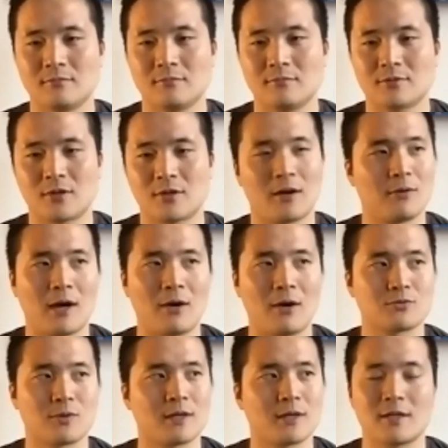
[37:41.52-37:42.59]
So I
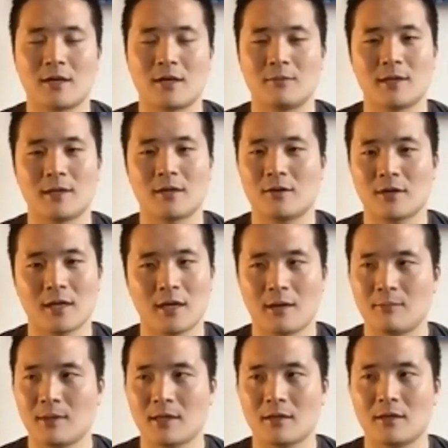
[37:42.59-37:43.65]
was right there. I'm like, okay,
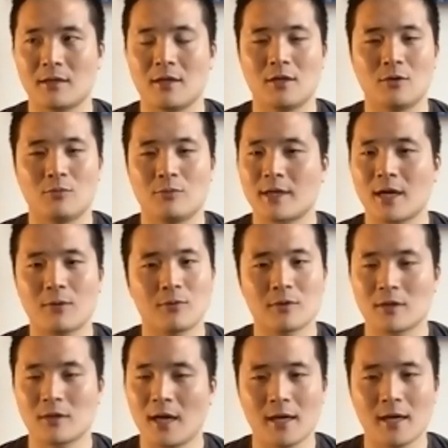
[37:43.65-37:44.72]
we can't
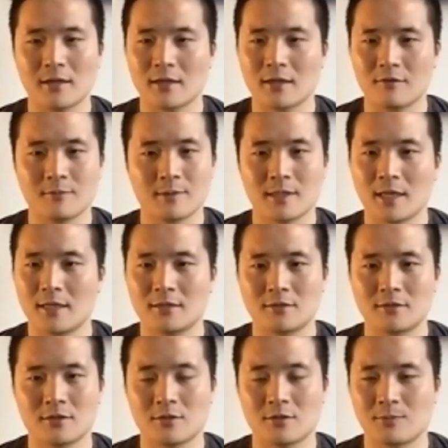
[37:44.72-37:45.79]
rely on a government
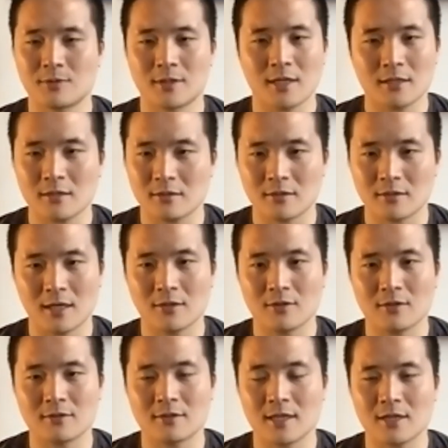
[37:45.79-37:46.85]
agency to protect us either.
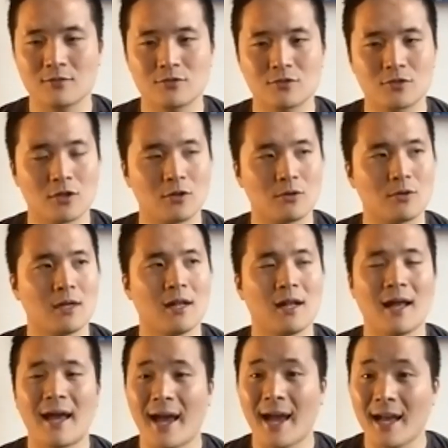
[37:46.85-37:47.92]
It sounds so
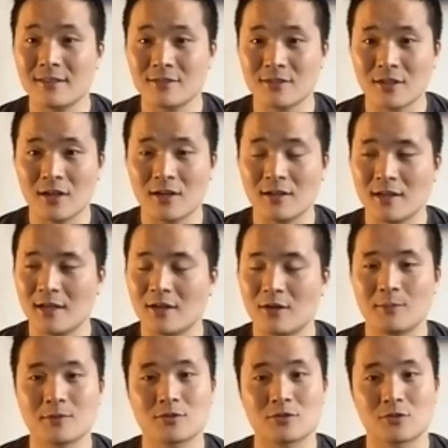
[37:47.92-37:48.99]
hands-on and
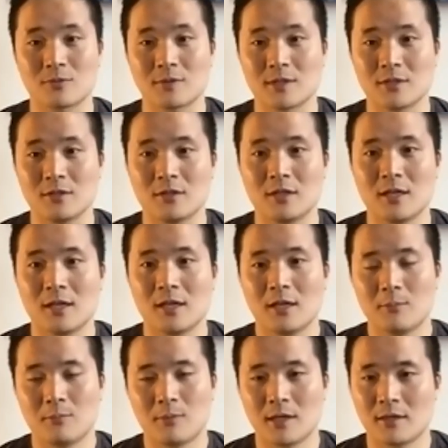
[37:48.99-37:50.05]
almost surreal,
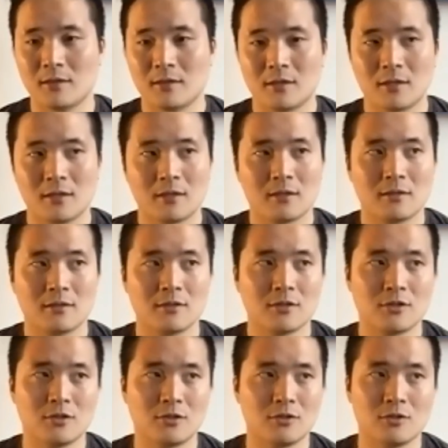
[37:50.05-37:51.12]
but
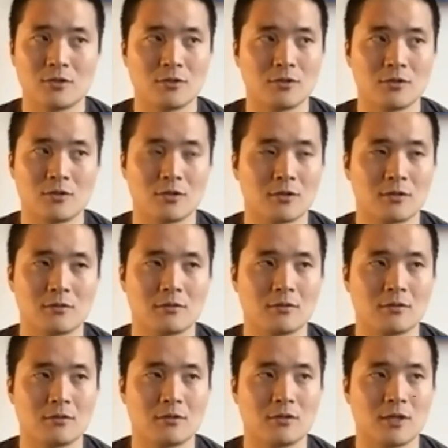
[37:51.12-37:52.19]
you're
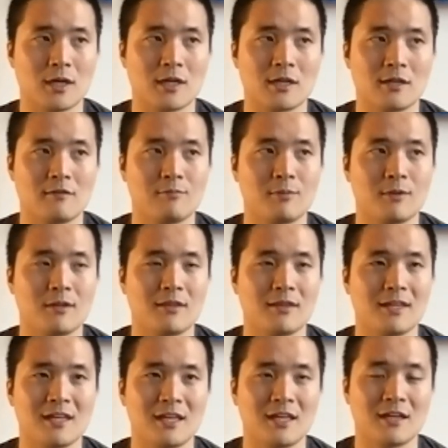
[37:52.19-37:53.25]
not going to even be
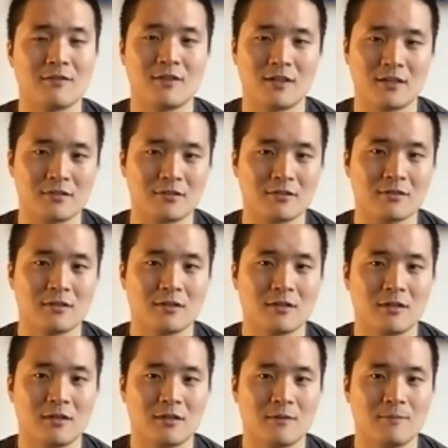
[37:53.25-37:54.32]
thinking of this
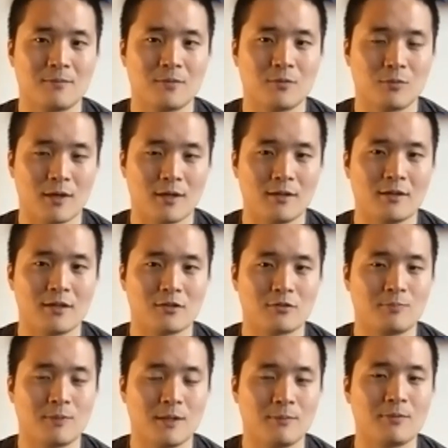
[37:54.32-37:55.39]
when there's
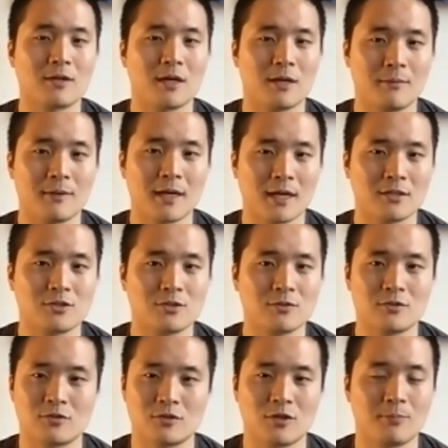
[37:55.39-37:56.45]
people coming at you and
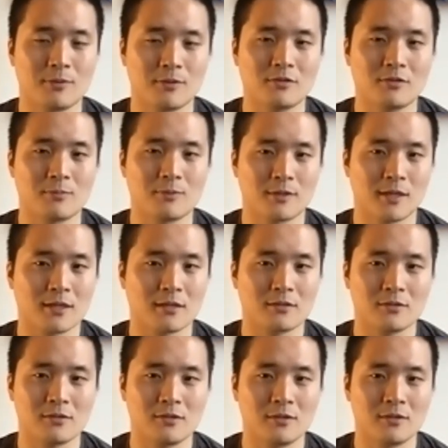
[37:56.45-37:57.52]
there's no police to protect you.